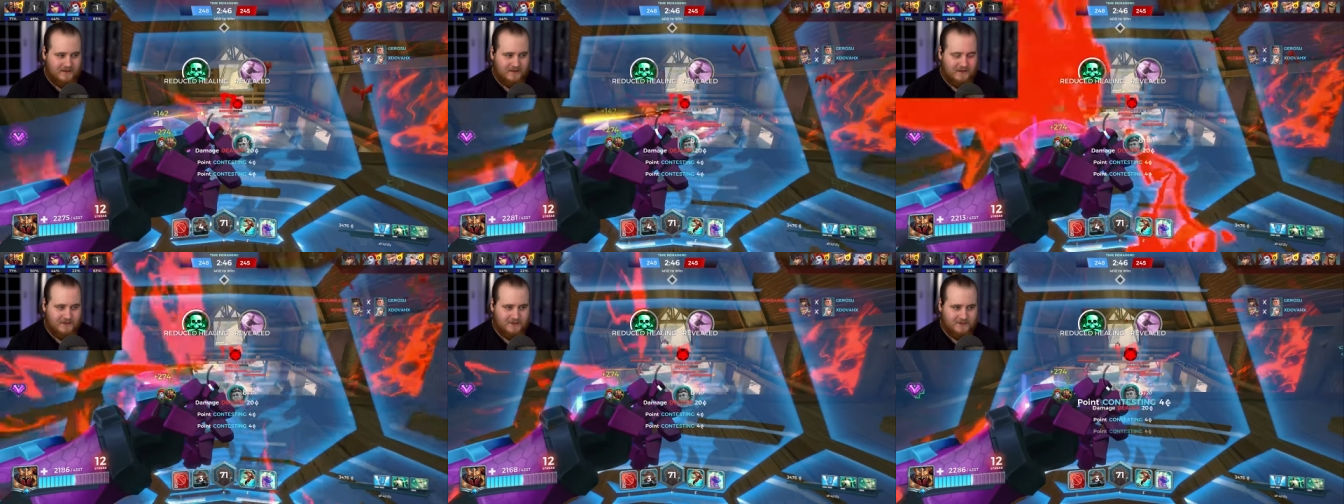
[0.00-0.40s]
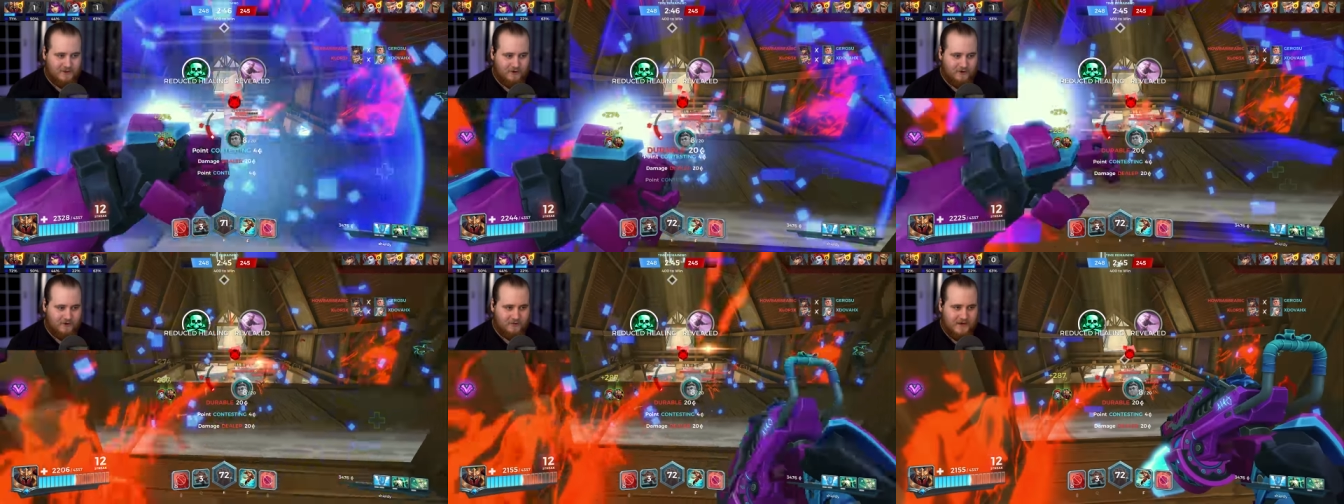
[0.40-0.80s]
That is a
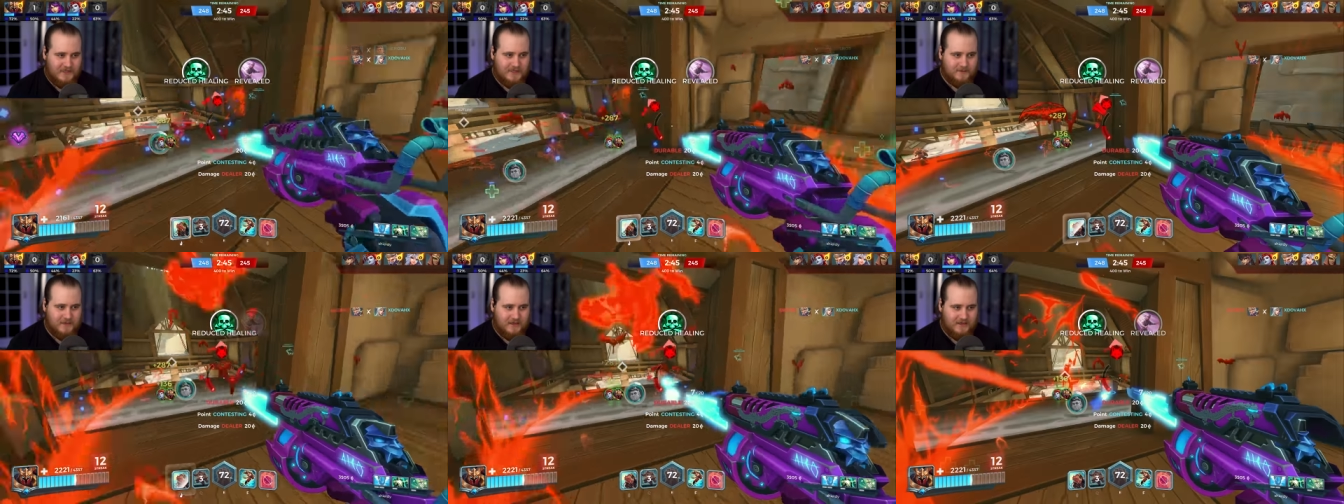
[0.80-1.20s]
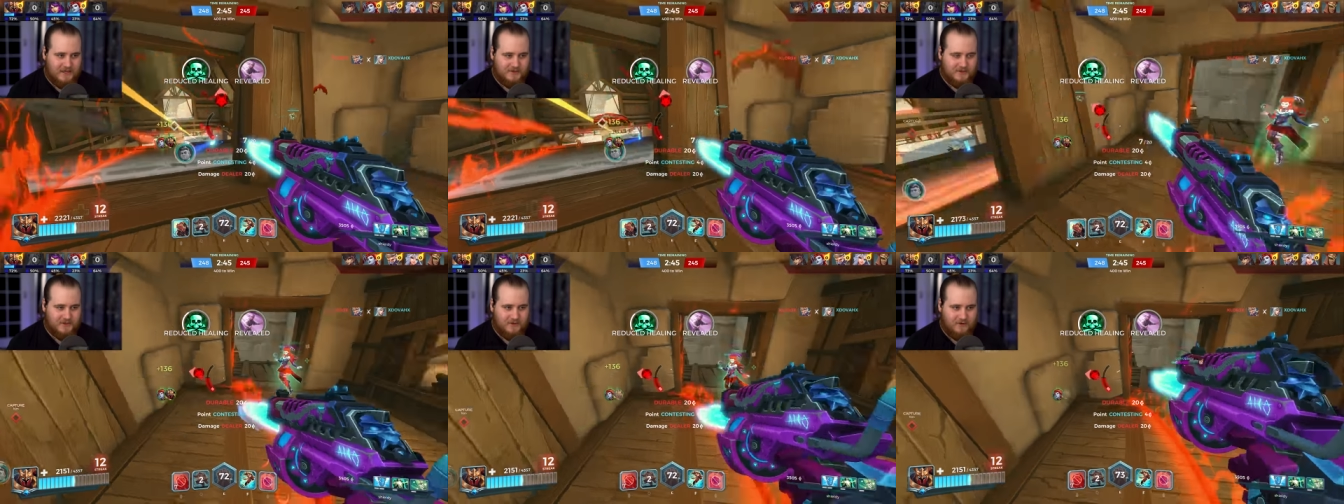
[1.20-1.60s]
crazy amount of
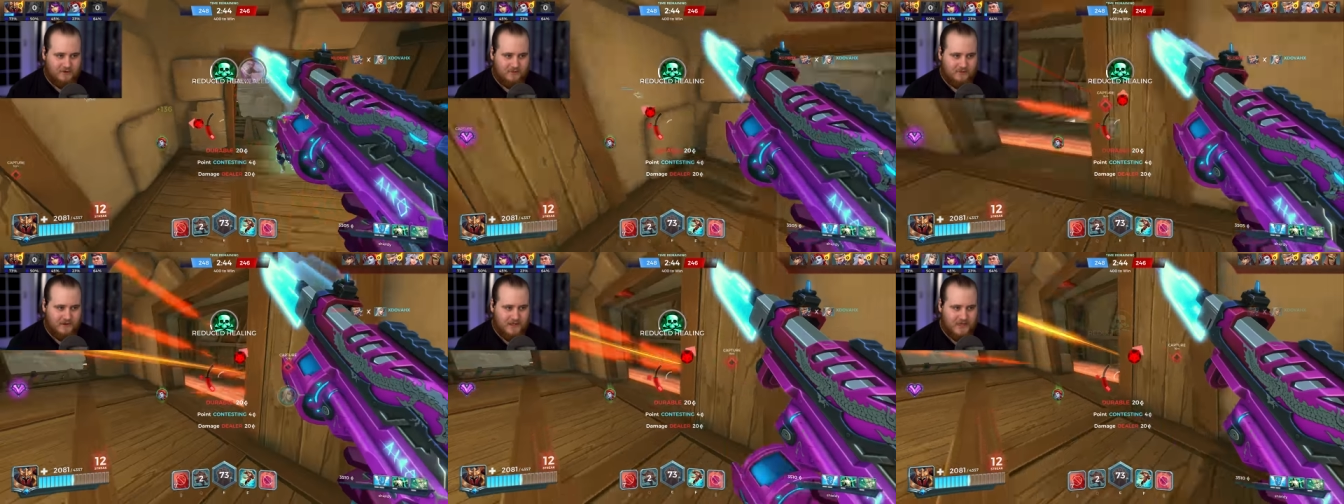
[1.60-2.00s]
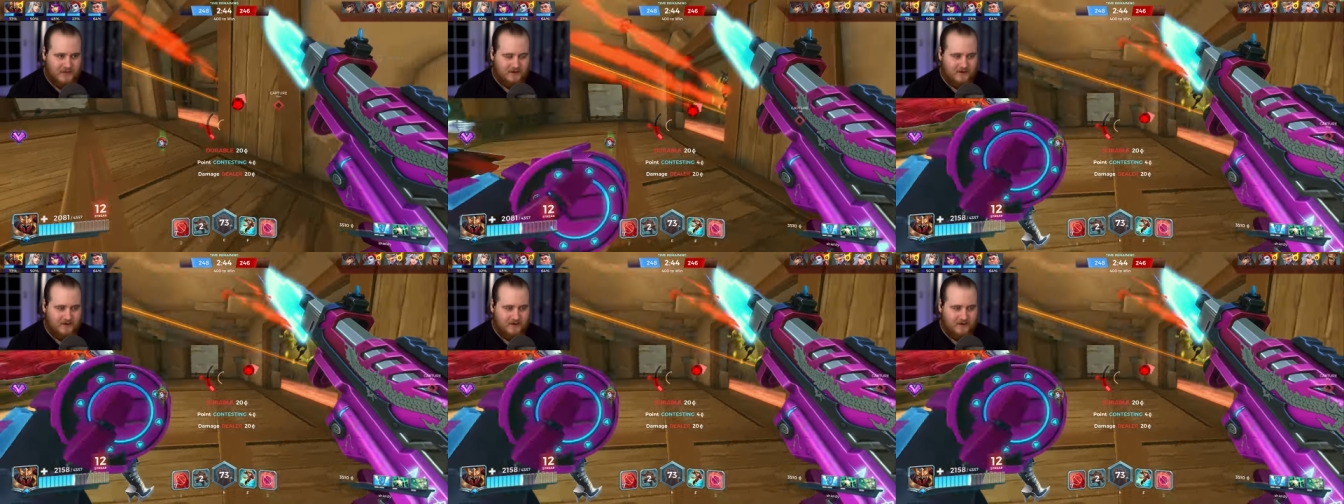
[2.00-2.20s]
damage. Holy,